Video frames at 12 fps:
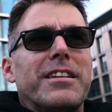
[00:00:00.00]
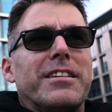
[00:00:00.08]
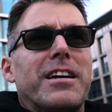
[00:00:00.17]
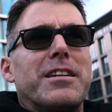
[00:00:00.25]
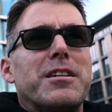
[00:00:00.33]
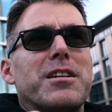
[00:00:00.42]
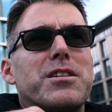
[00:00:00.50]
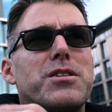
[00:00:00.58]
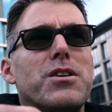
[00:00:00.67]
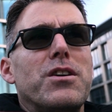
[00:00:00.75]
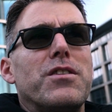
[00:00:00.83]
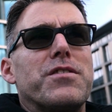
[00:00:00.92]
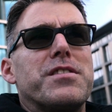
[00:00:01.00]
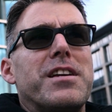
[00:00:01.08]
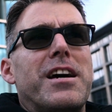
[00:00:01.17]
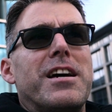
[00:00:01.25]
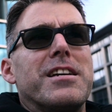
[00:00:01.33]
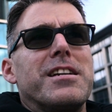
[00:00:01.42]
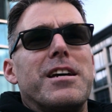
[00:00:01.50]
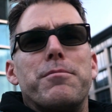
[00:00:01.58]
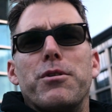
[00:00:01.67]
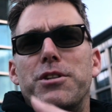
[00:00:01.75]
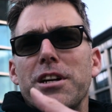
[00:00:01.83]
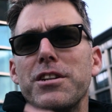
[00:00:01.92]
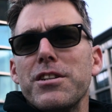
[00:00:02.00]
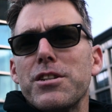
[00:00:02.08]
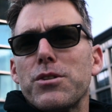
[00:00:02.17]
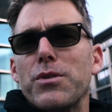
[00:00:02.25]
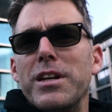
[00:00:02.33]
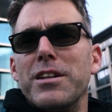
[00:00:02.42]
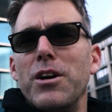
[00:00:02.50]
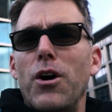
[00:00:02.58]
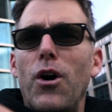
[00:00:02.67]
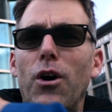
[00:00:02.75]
that serves as a projection screen